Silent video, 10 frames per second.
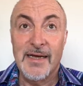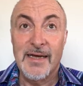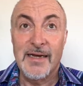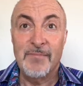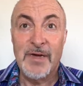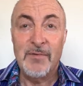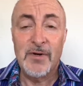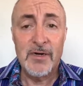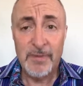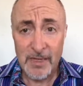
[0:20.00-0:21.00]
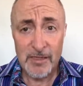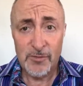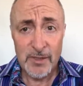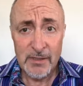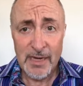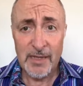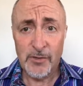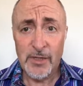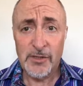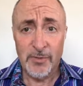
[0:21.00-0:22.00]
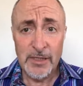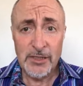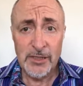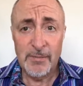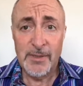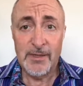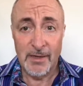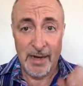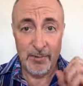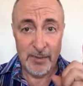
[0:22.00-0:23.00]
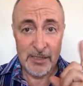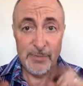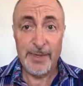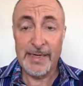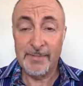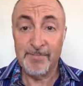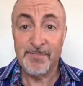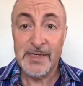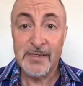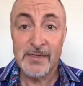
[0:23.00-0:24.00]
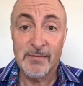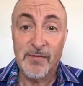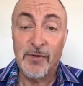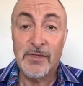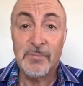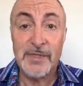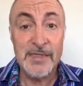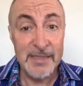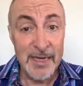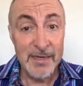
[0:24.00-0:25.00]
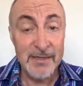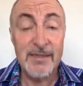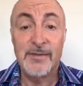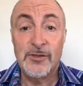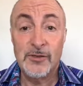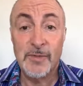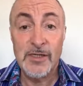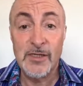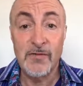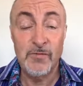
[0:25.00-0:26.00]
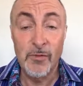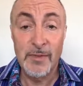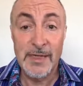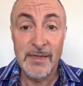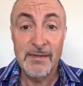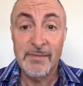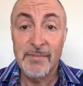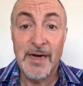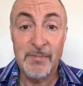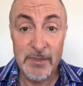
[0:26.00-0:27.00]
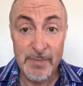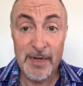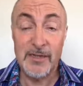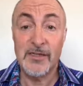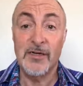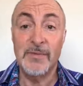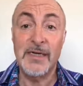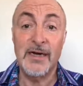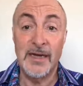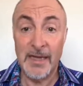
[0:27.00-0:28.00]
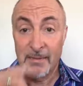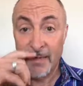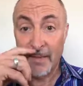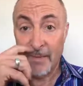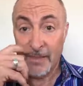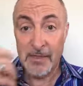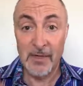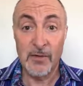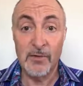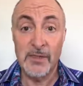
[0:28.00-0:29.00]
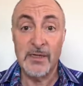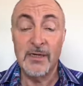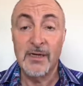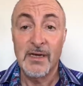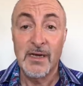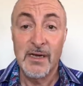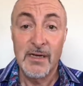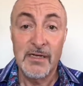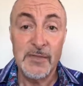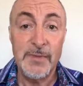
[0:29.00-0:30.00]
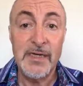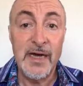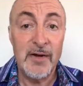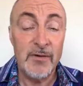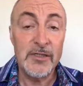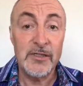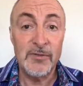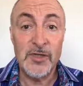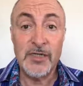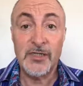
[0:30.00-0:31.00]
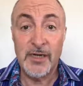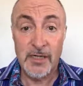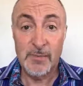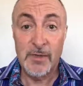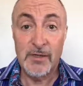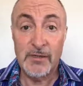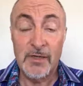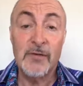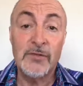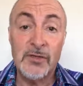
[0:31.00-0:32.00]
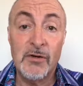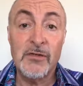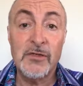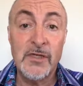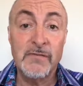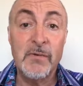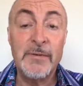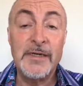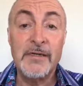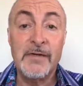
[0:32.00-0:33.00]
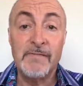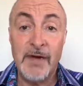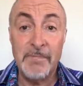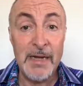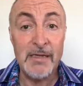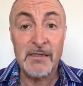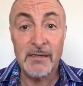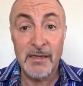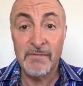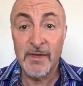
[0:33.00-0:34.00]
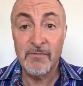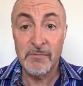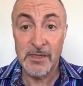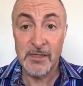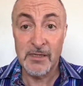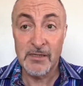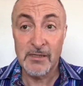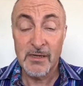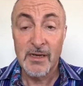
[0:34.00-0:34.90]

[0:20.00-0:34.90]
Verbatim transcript: And you may wonder about this how this relates to relationship. I will explain. So before I jump into that, let me introduce myself formally. My name is Barry Selby. I am a best-selling author speaker and relationship attraction expert and help strong, successful women find balance in love, life, and business.